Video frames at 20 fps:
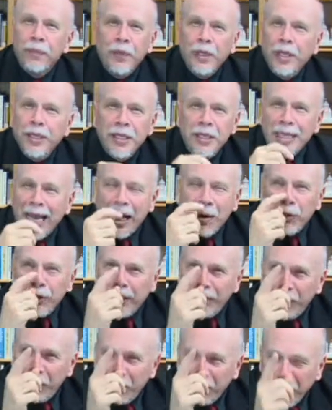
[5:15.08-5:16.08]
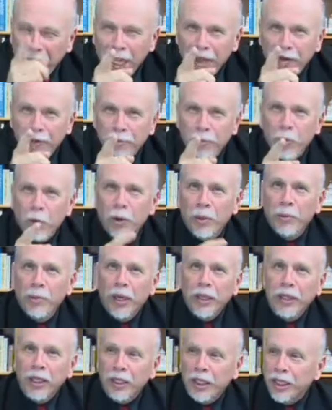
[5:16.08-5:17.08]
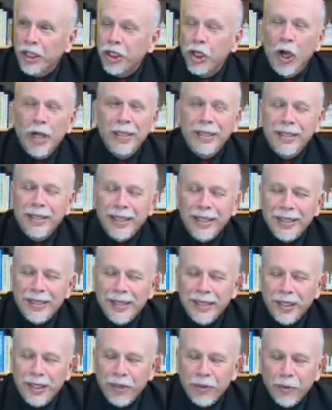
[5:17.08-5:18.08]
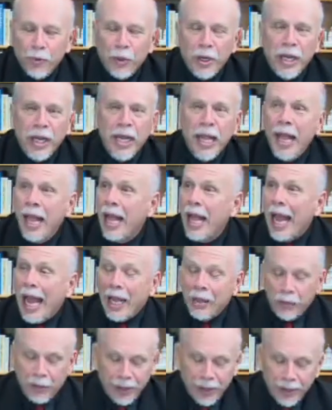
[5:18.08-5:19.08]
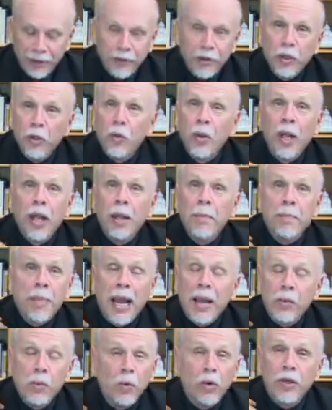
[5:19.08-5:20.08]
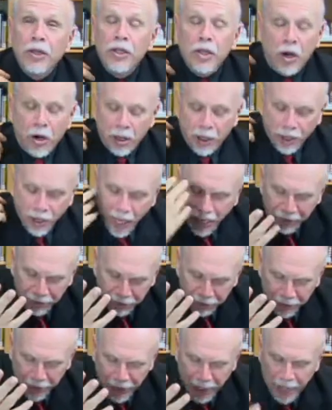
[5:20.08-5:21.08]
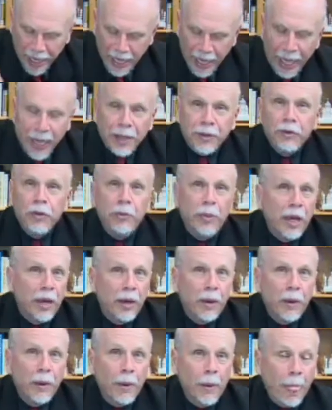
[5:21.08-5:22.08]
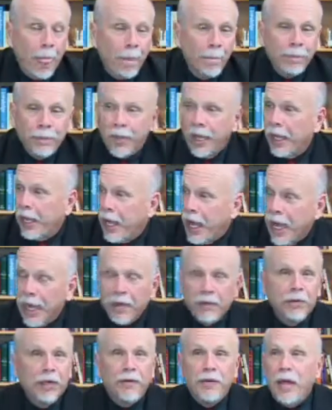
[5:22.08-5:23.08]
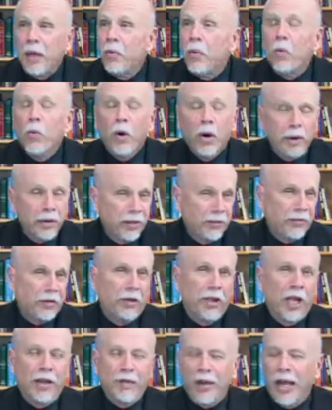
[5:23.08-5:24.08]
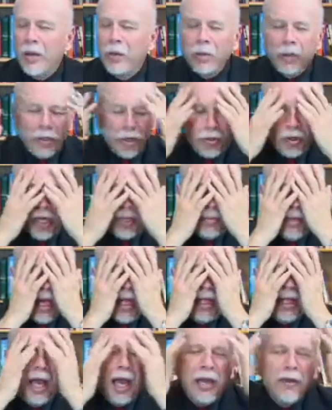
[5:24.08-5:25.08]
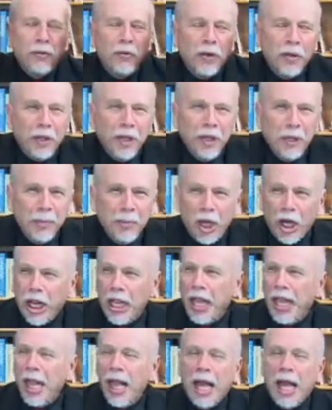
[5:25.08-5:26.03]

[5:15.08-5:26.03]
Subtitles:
He says, I will give you life more abundantly. John 6:63, I will give you, my words are life and do better. And I have lived a wonderful life. I wouldn't trade my life with anybody.